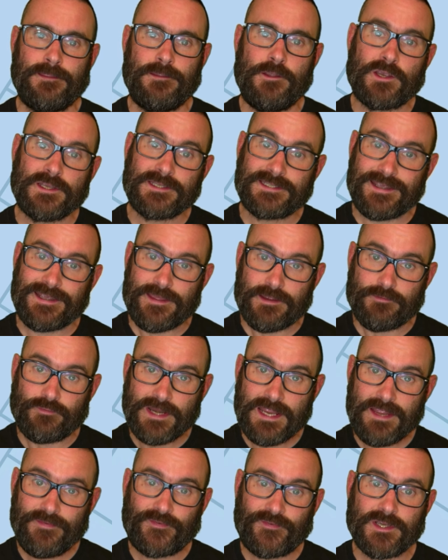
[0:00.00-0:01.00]
You can see the
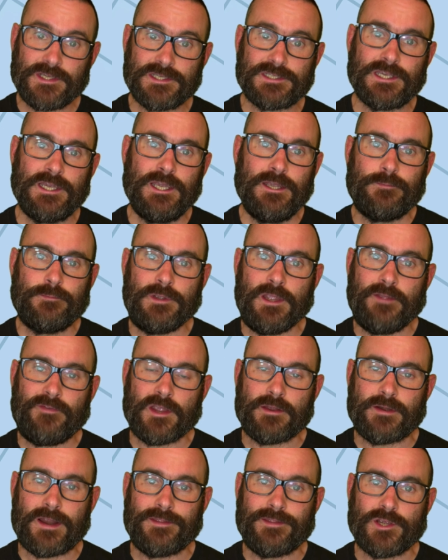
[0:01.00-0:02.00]
reefers
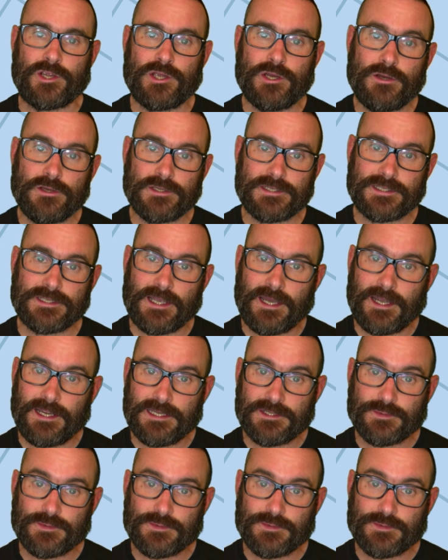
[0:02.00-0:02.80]
moving around the coastline.